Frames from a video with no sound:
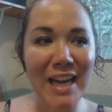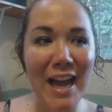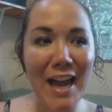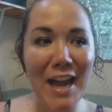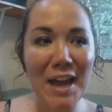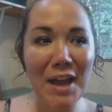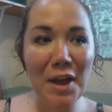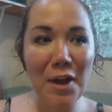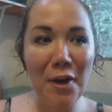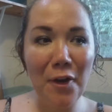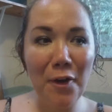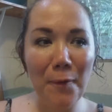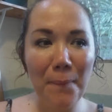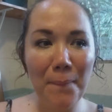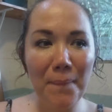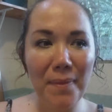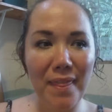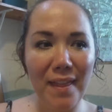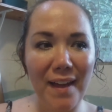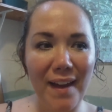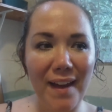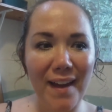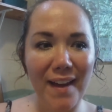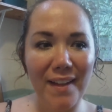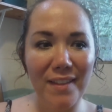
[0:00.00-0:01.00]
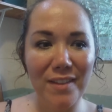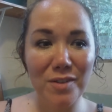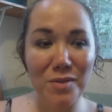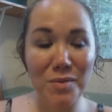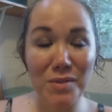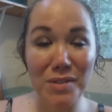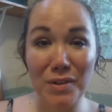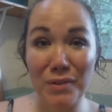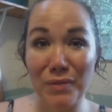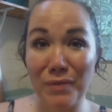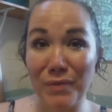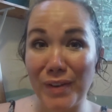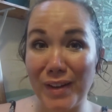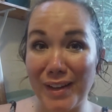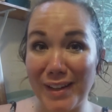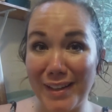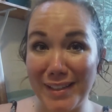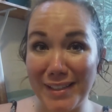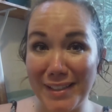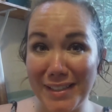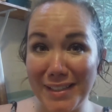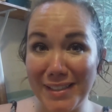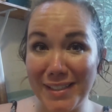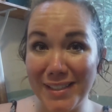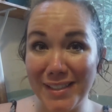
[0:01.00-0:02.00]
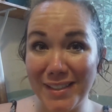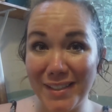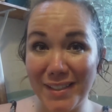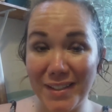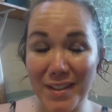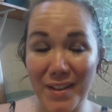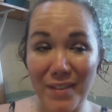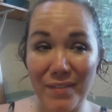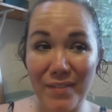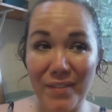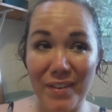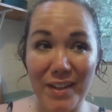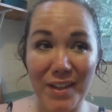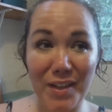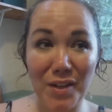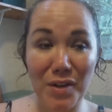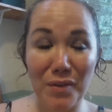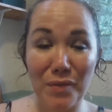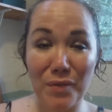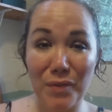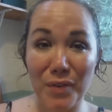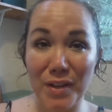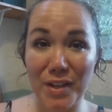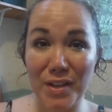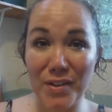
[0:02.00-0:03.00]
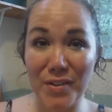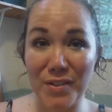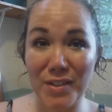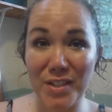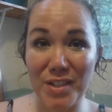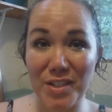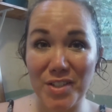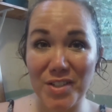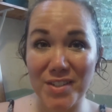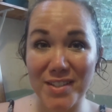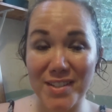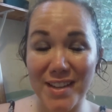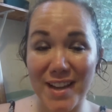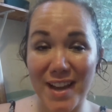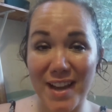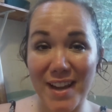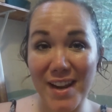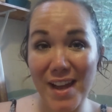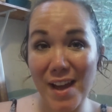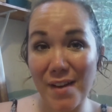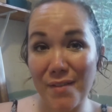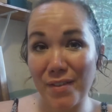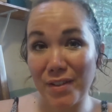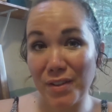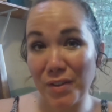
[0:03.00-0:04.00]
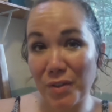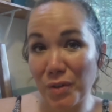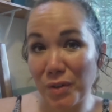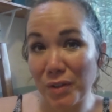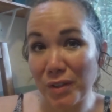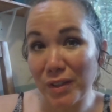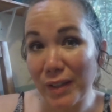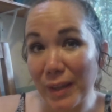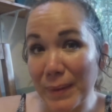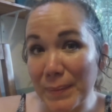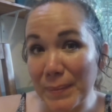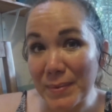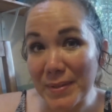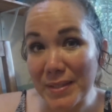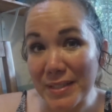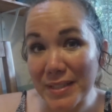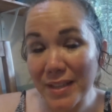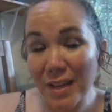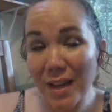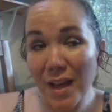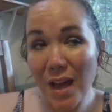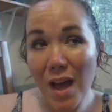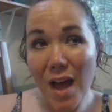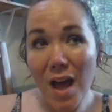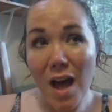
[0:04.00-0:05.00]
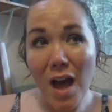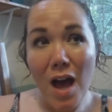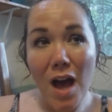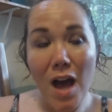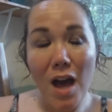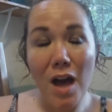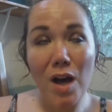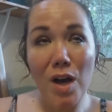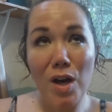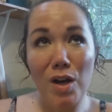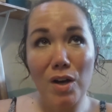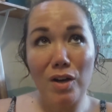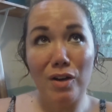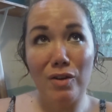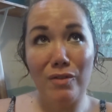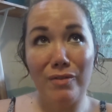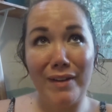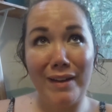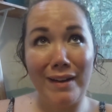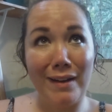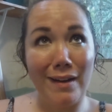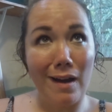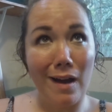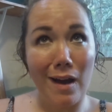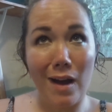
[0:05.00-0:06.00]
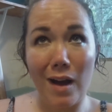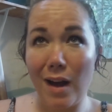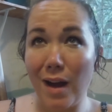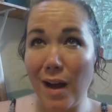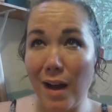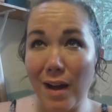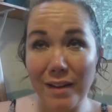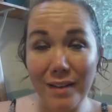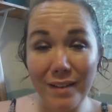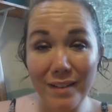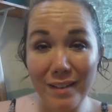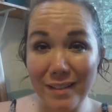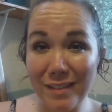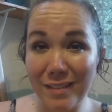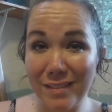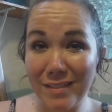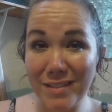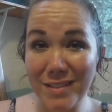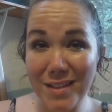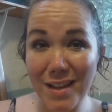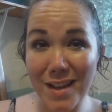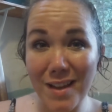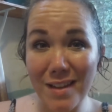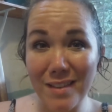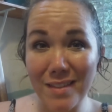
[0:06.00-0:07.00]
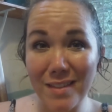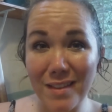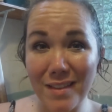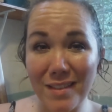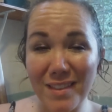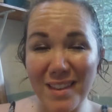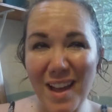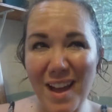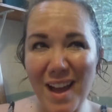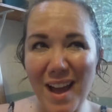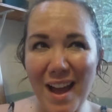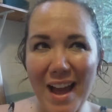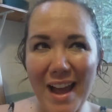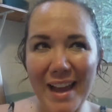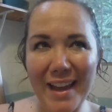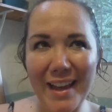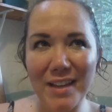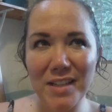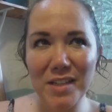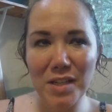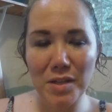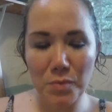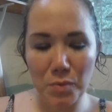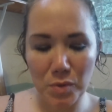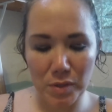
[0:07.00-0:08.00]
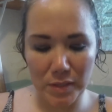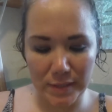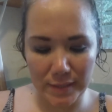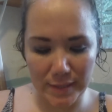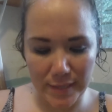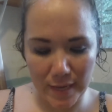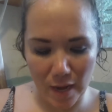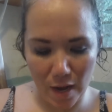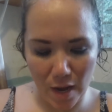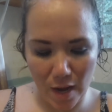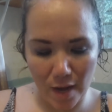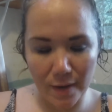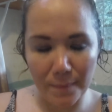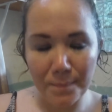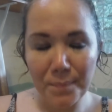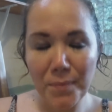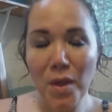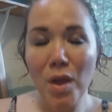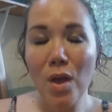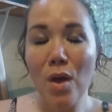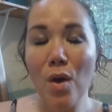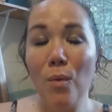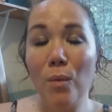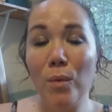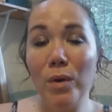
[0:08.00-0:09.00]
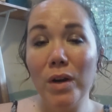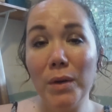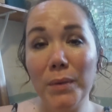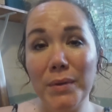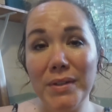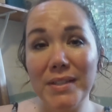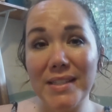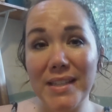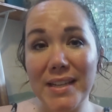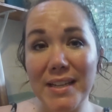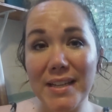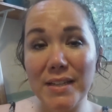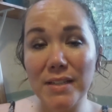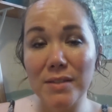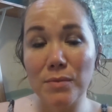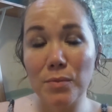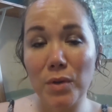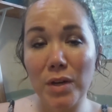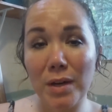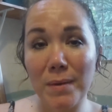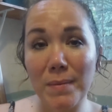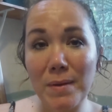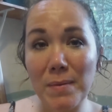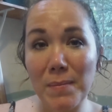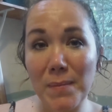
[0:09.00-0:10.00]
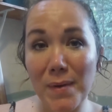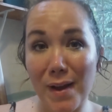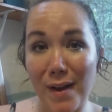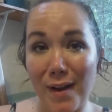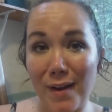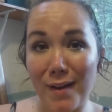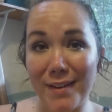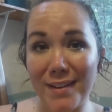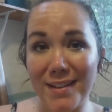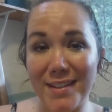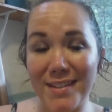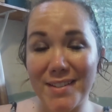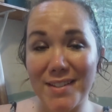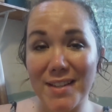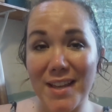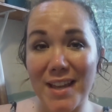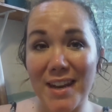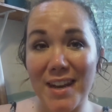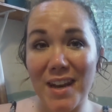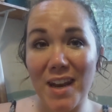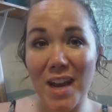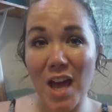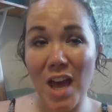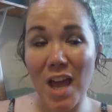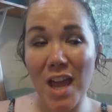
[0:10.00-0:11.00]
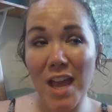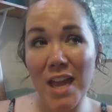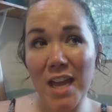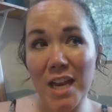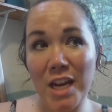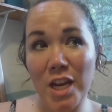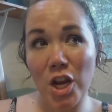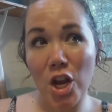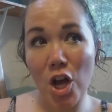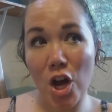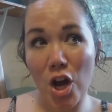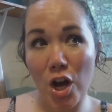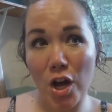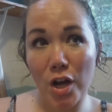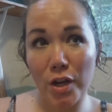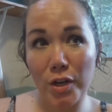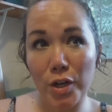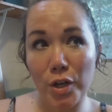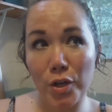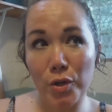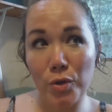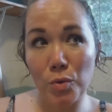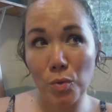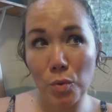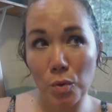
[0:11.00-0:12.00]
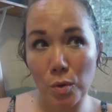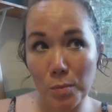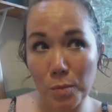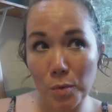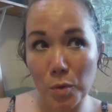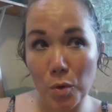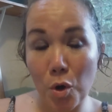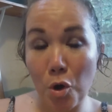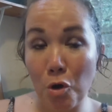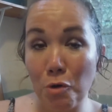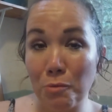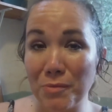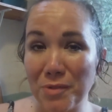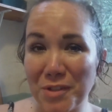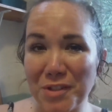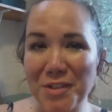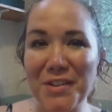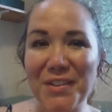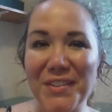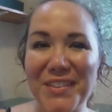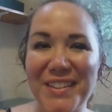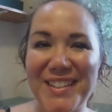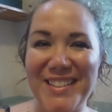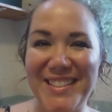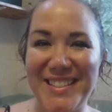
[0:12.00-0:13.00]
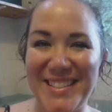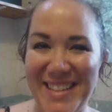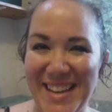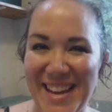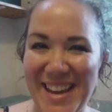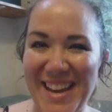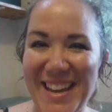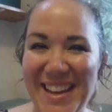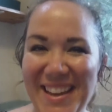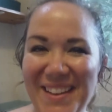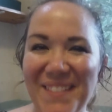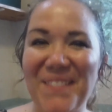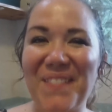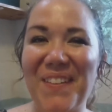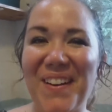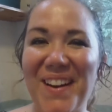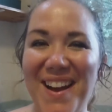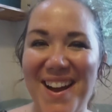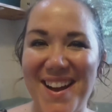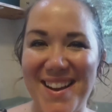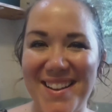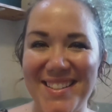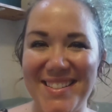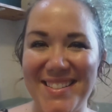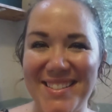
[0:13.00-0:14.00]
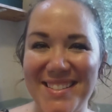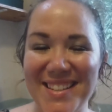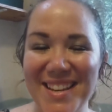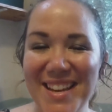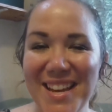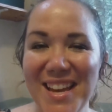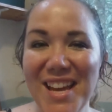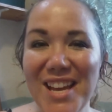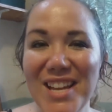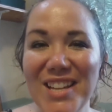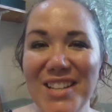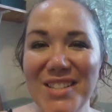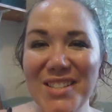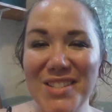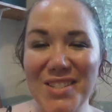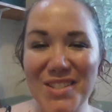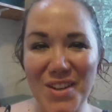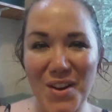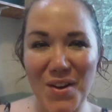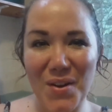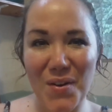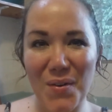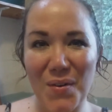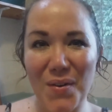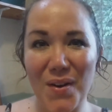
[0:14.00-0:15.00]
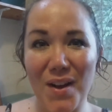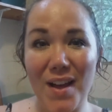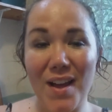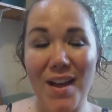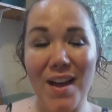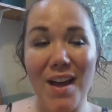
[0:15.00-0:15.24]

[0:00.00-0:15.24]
I hope that this was a fun video for you to just kind of have a little glimpse of an odd day in the, not, I guess I wouldn't say odd. What I would say is, what I mean by odd is an, a non-normal homeschooling day for us. So,